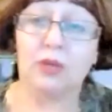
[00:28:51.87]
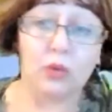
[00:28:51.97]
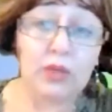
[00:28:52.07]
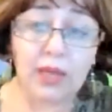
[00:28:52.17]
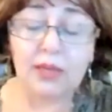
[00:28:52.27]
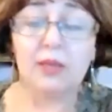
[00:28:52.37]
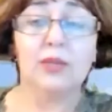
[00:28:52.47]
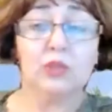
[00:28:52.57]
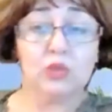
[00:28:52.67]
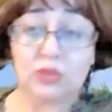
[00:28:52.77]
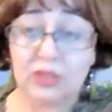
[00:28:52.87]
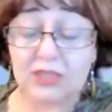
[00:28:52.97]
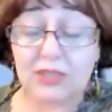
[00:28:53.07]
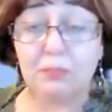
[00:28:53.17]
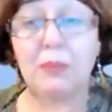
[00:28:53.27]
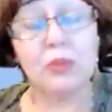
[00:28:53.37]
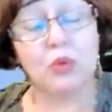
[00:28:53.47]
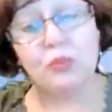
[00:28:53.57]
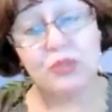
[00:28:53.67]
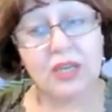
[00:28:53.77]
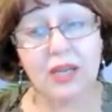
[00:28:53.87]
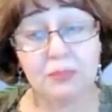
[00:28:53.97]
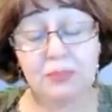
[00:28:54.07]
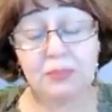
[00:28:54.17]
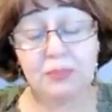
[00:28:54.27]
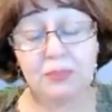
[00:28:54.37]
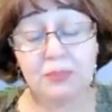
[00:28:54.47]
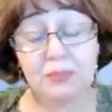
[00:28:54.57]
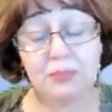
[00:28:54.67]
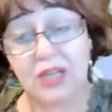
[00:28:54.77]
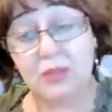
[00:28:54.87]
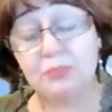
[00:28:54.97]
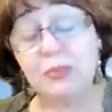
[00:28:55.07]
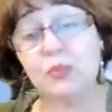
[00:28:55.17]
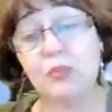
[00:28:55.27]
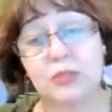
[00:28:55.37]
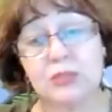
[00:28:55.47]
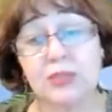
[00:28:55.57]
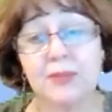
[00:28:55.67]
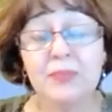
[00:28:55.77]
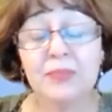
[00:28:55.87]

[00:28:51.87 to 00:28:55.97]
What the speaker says: Okay, so there is the people who would help you. They would help you with